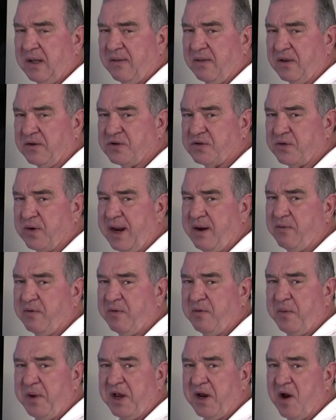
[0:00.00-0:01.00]
The straight
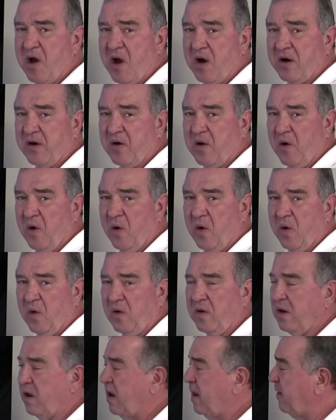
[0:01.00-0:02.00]
would be an augered
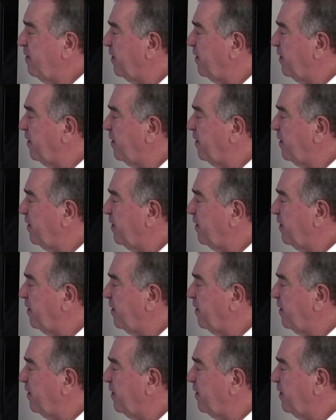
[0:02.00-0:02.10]
hole,